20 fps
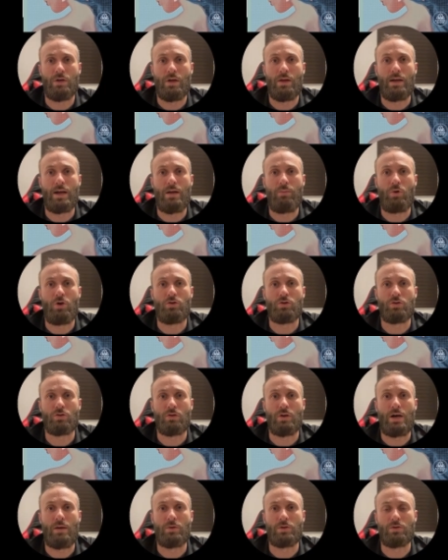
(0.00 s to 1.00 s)
that I purchased
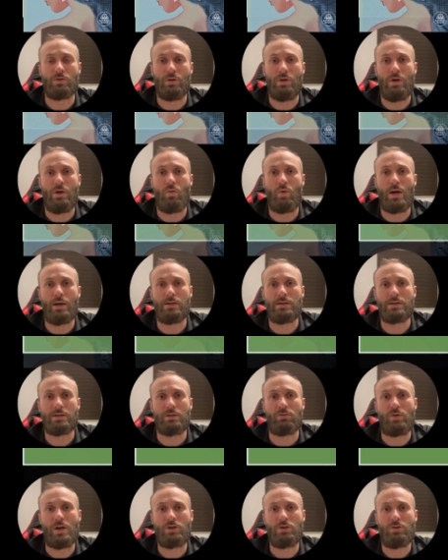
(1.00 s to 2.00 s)
on Amazon. One is
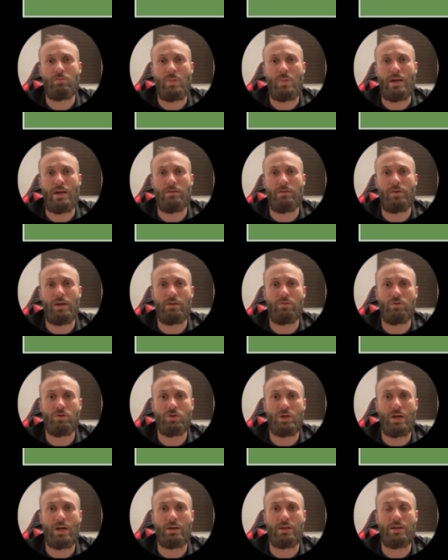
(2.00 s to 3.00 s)
in Russian, my native language,
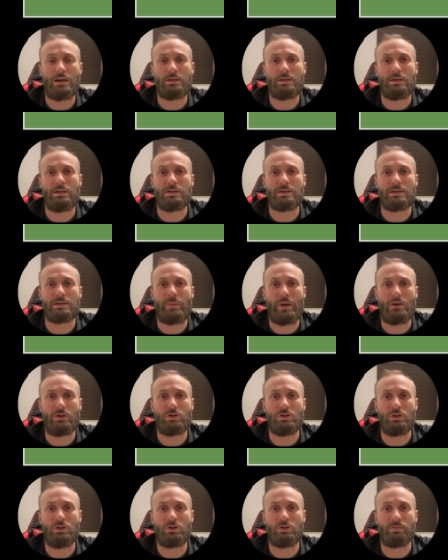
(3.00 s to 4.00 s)
and another is Spanish
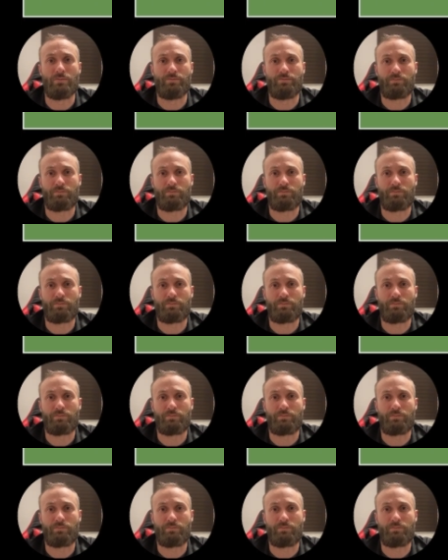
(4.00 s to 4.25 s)
edition.